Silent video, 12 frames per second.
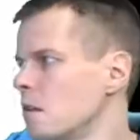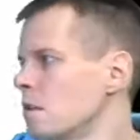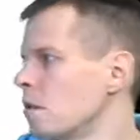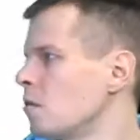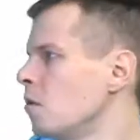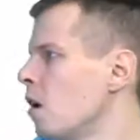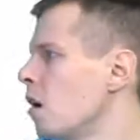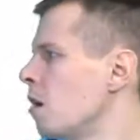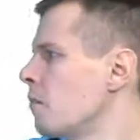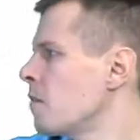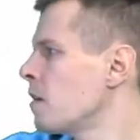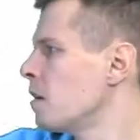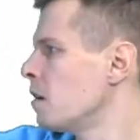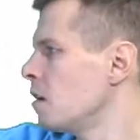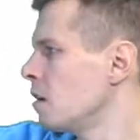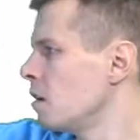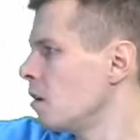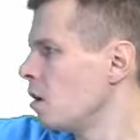So
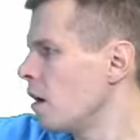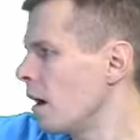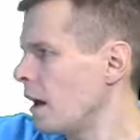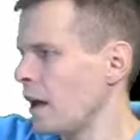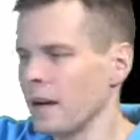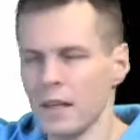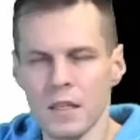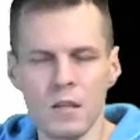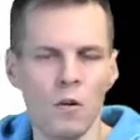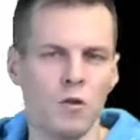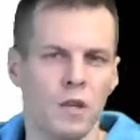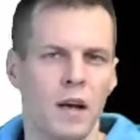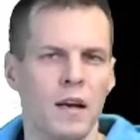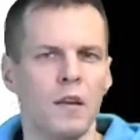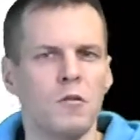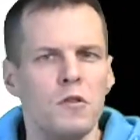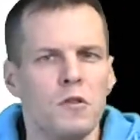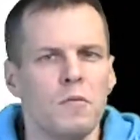a discourse
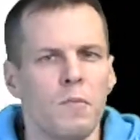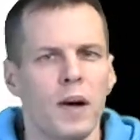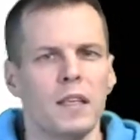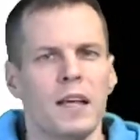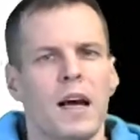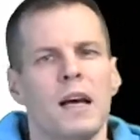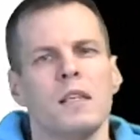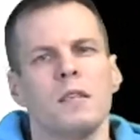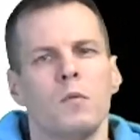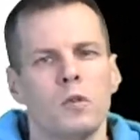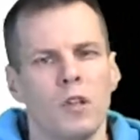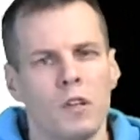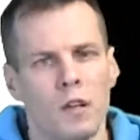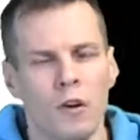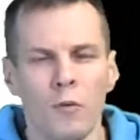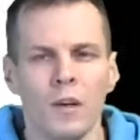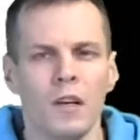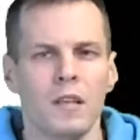analyst might ask, what are the
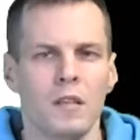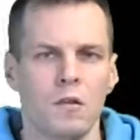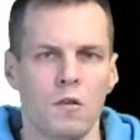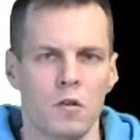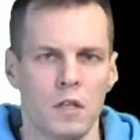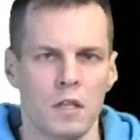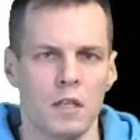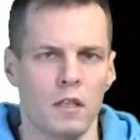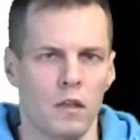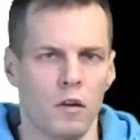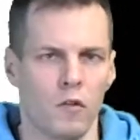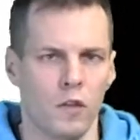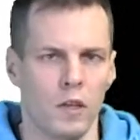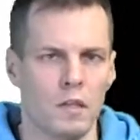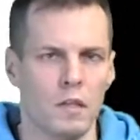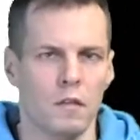dominant discourses in the context?